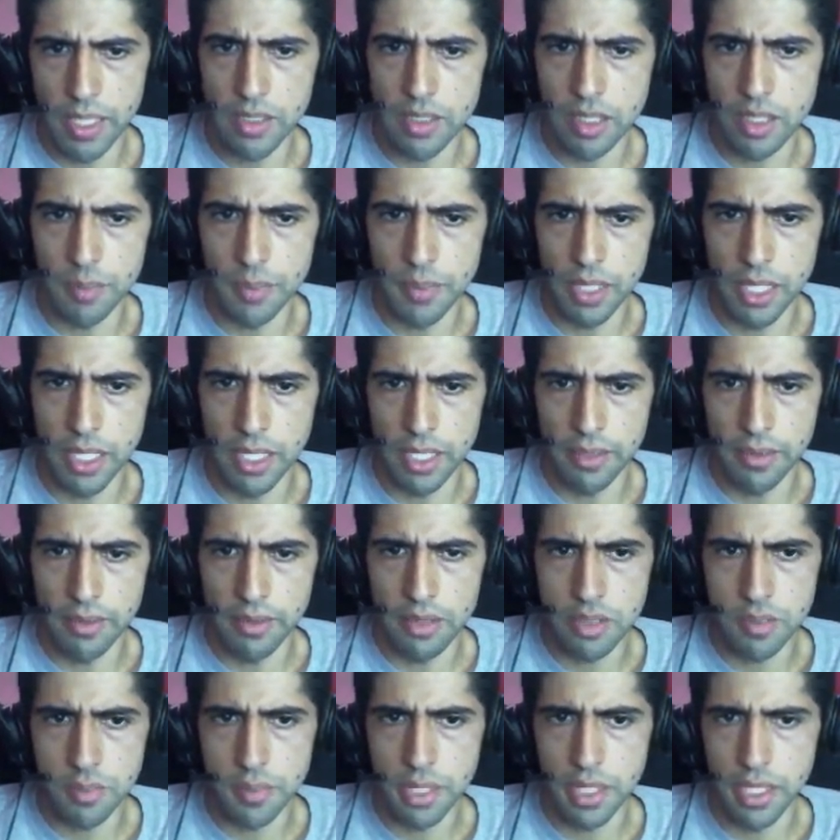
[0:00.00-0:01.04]
Jump again,
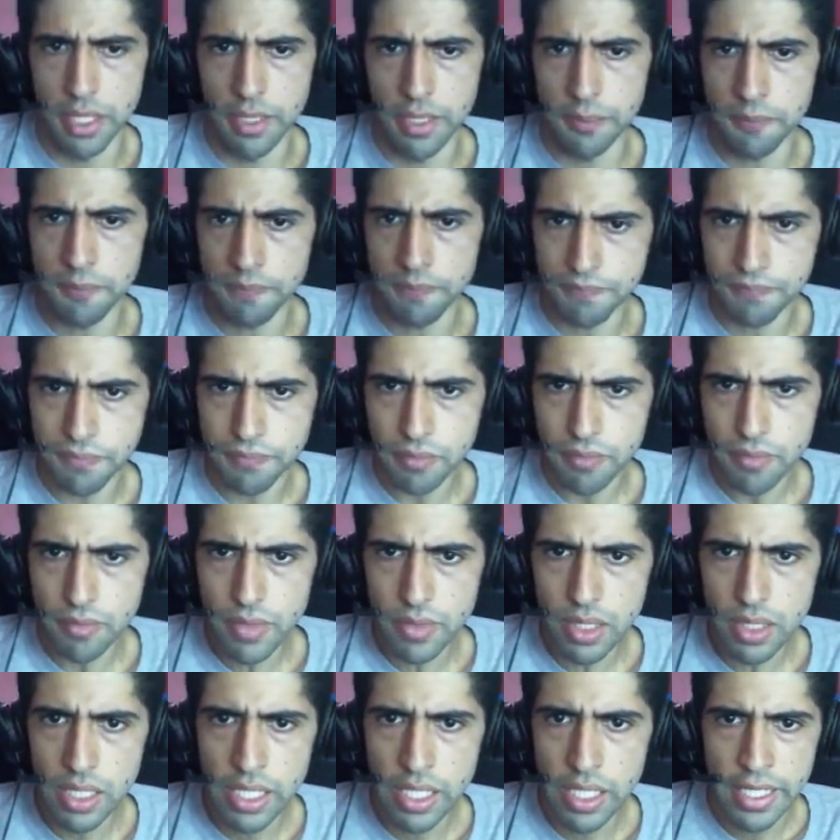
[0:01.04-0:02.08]
jump again.
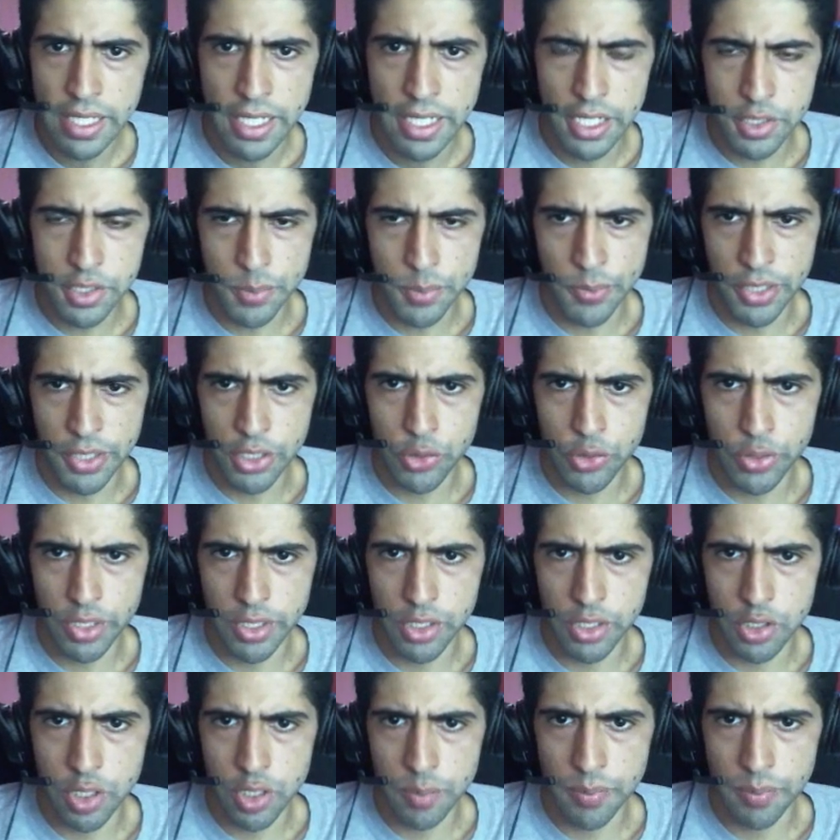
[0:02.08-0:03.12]
Here's a pretty tricky
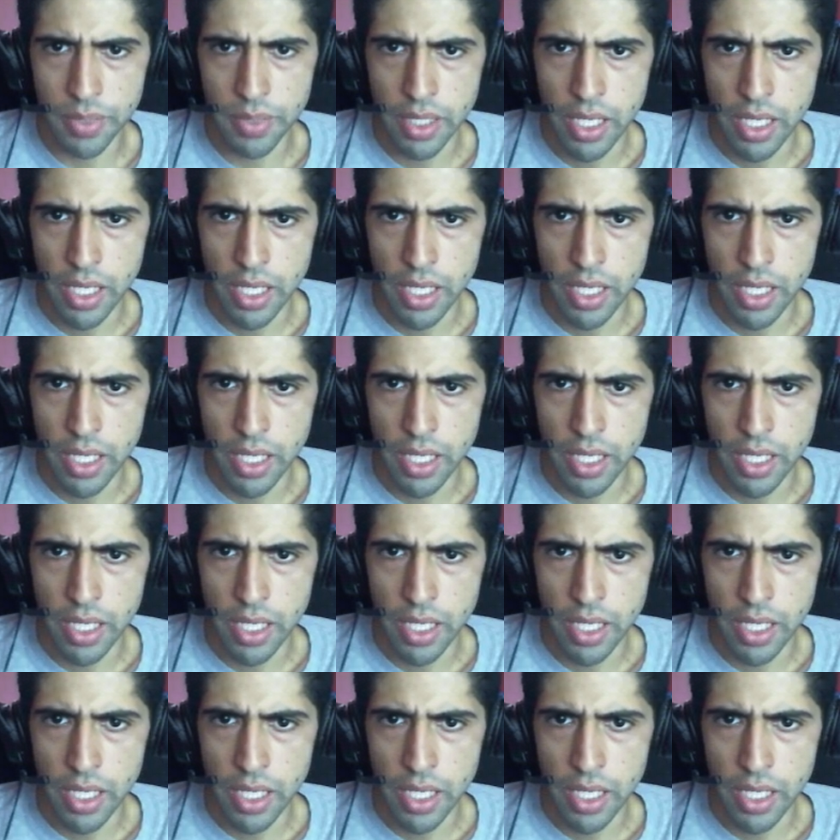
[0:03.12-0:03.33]
jump.